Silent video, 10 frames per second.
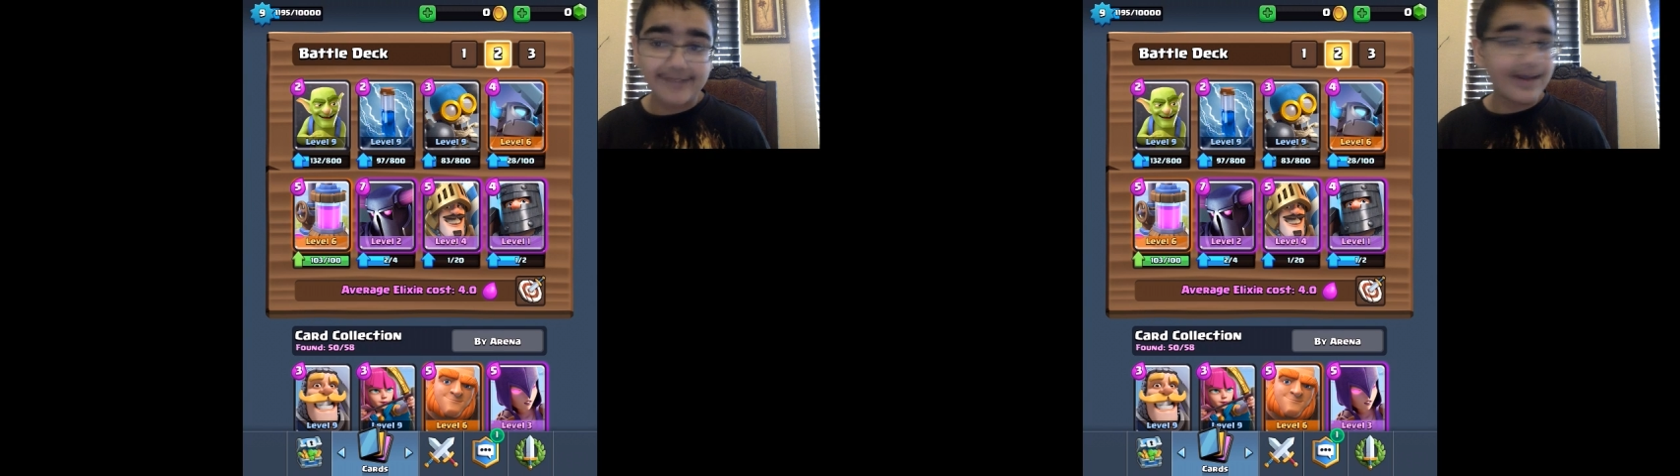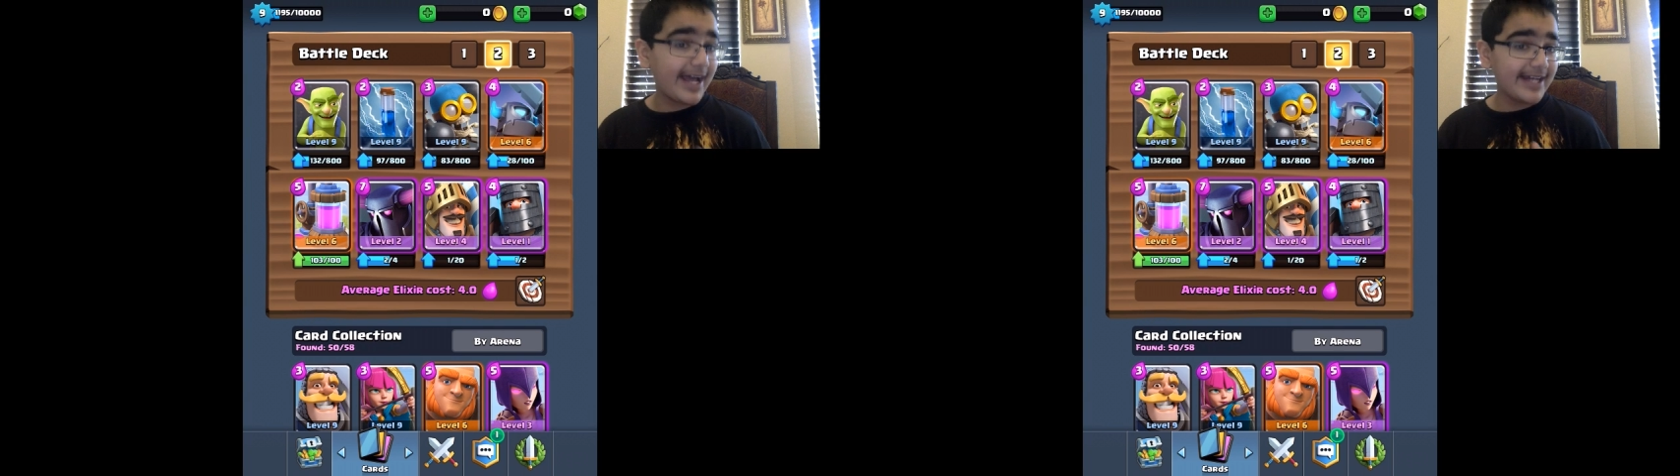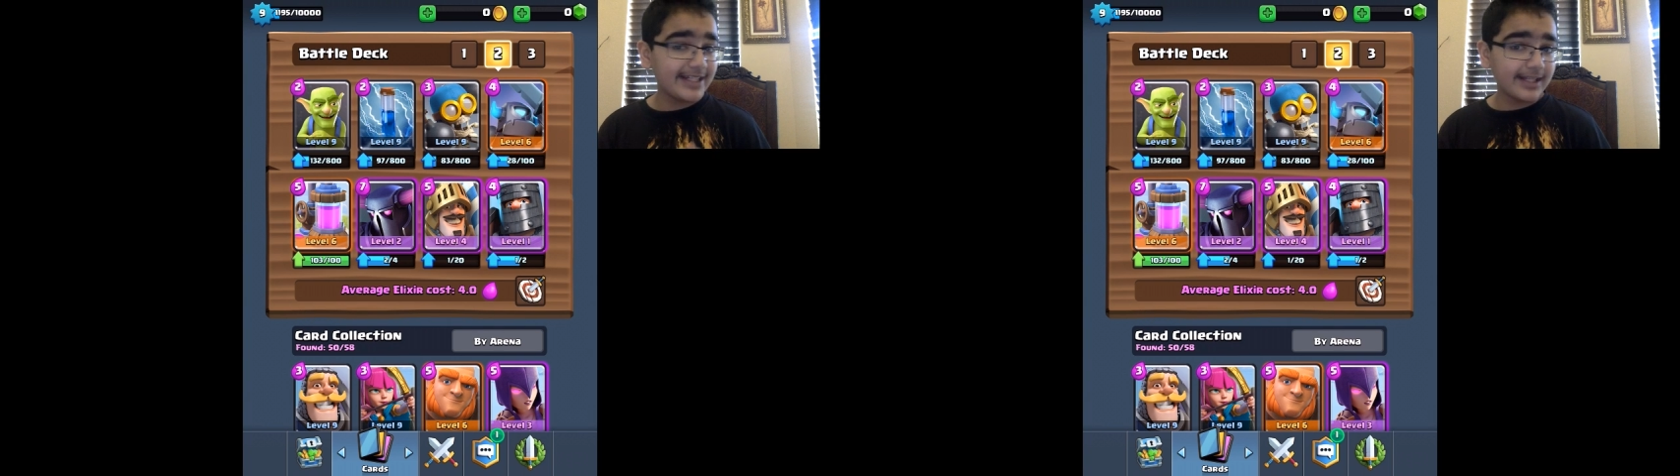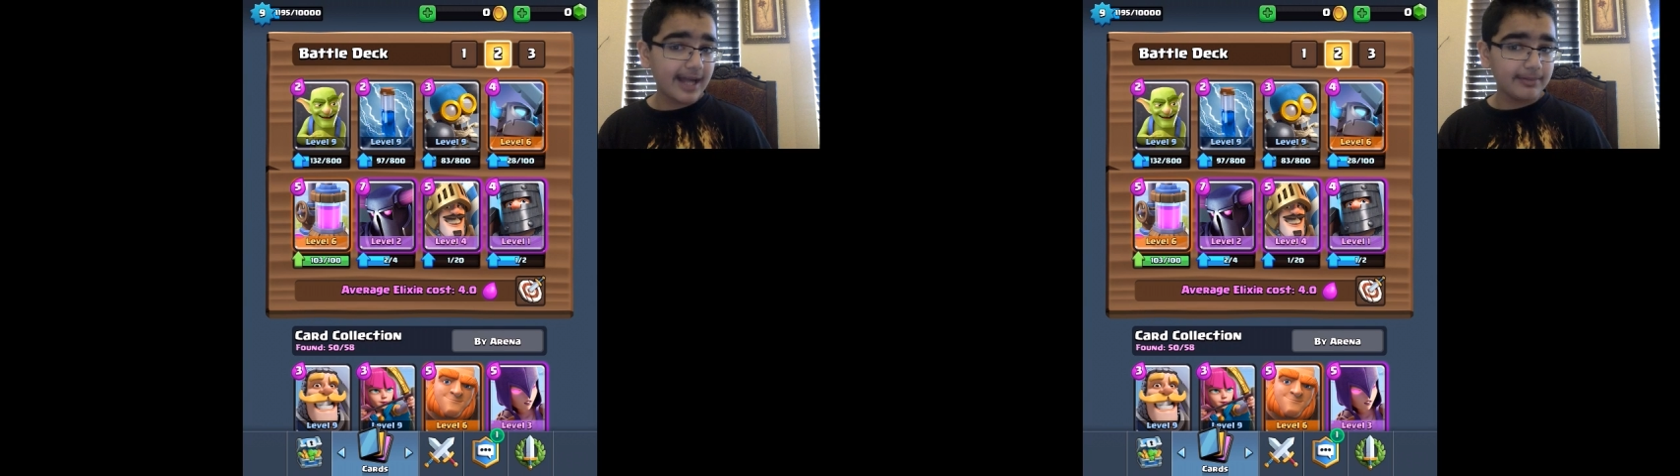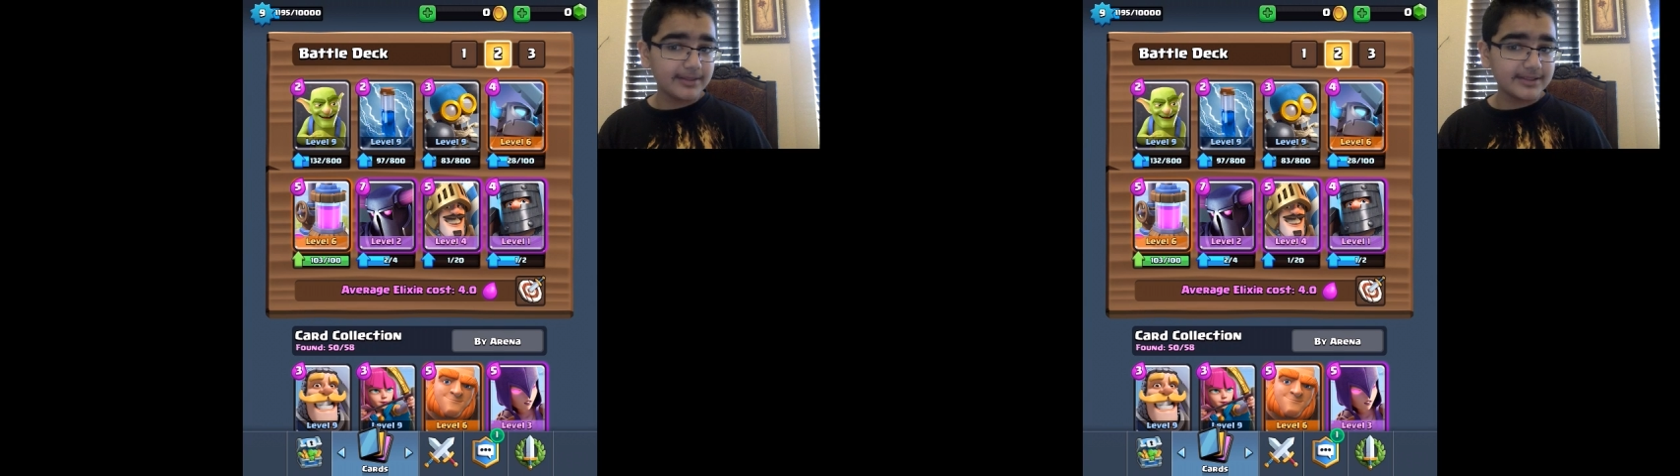I had the
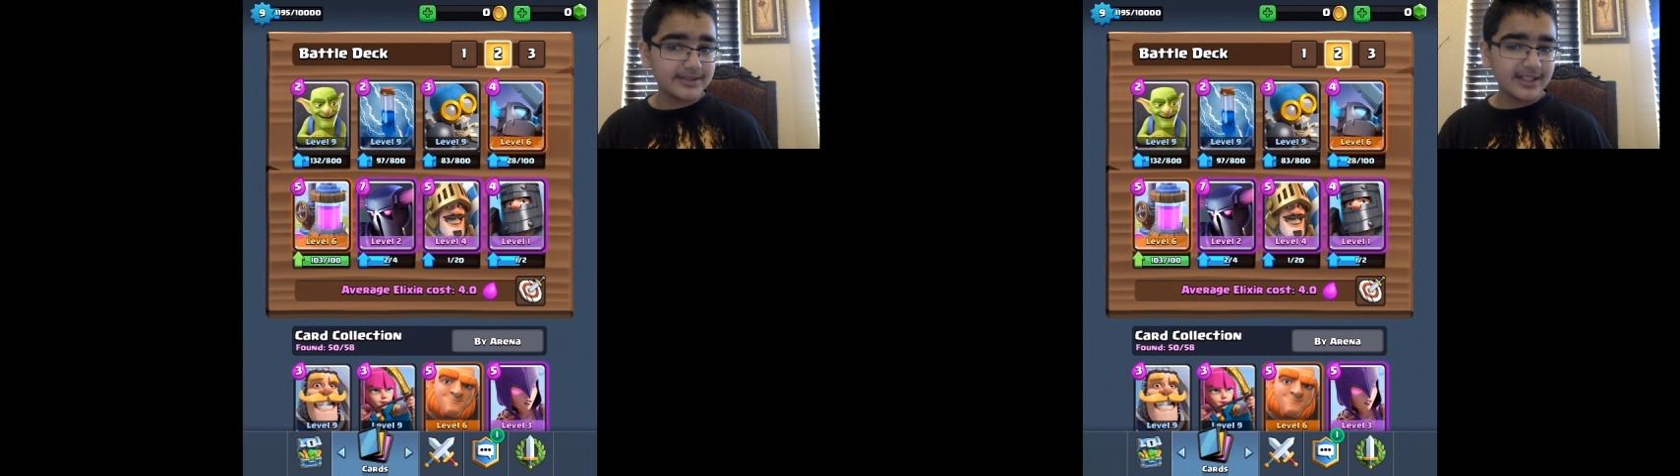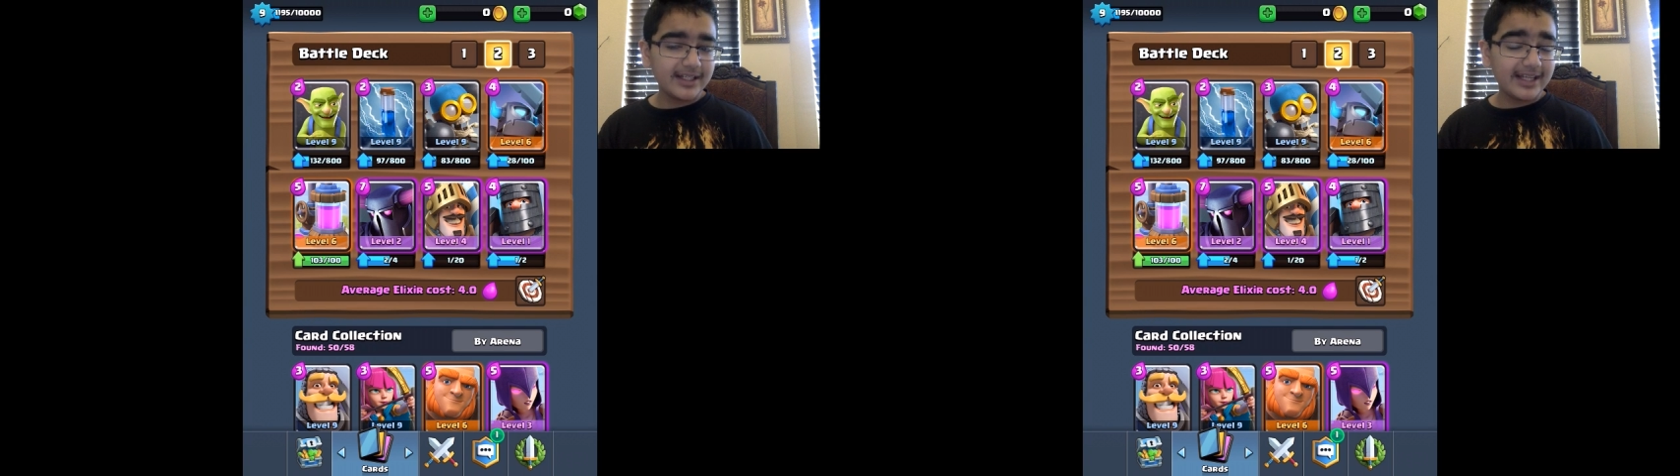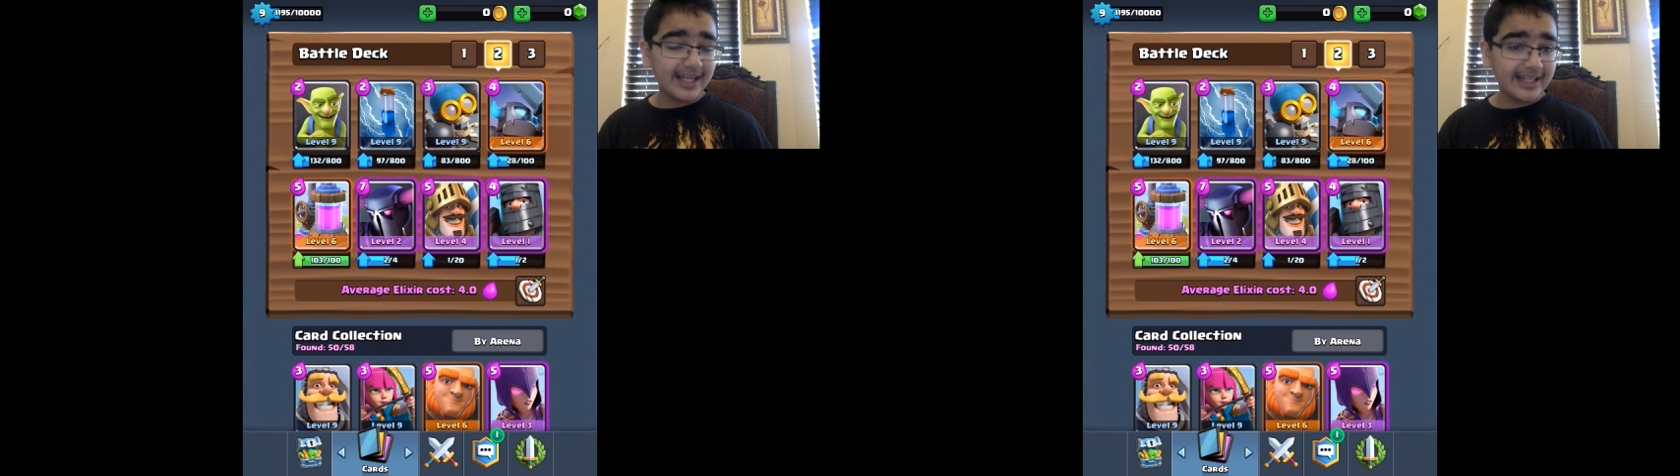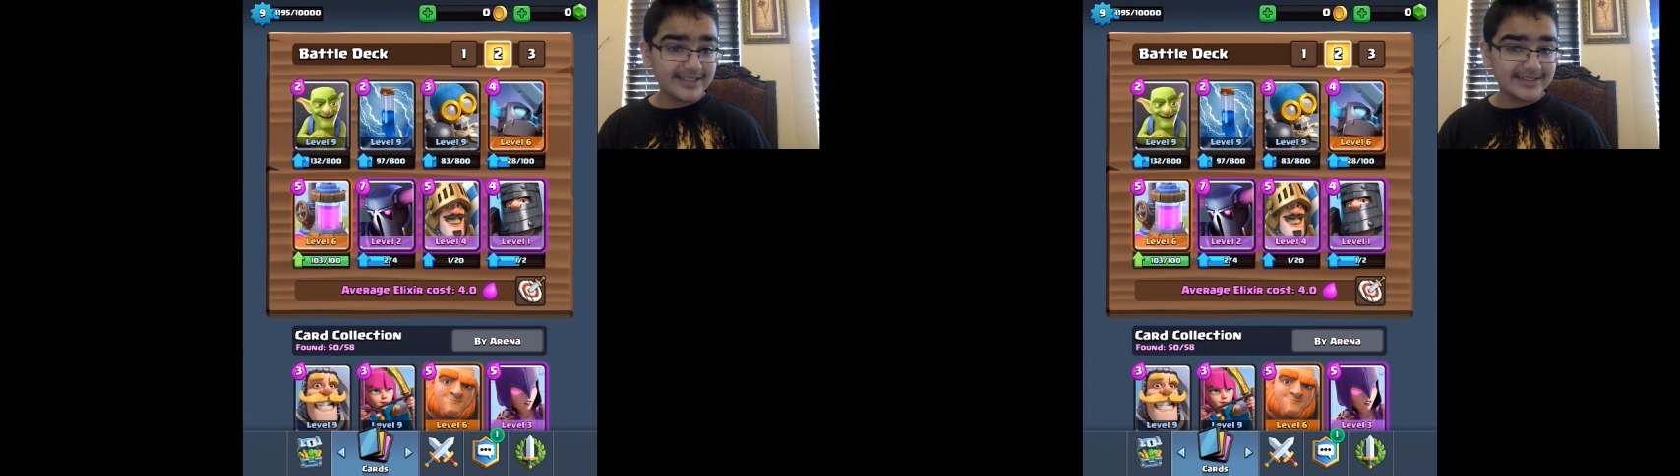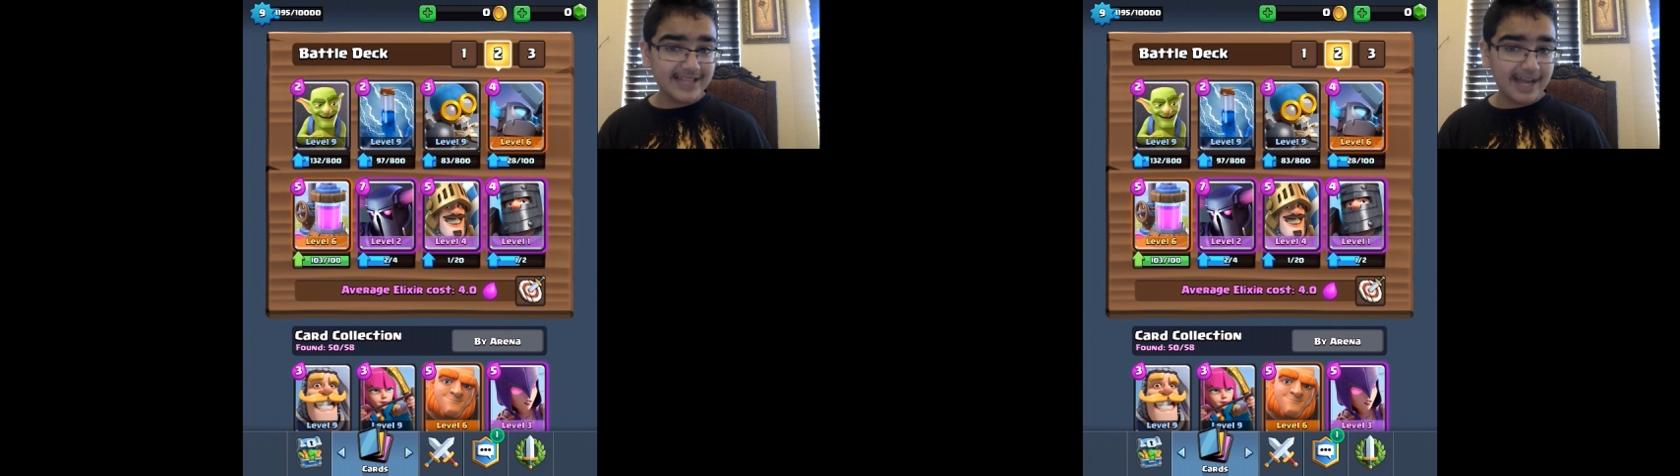goblins, I had
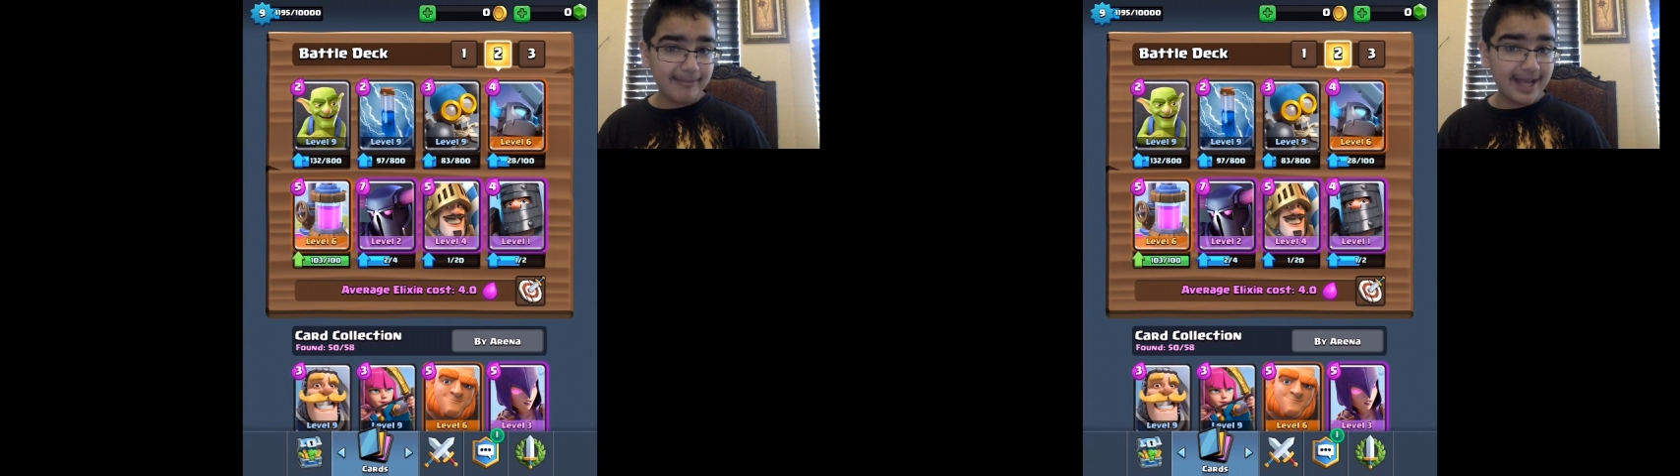the Zap,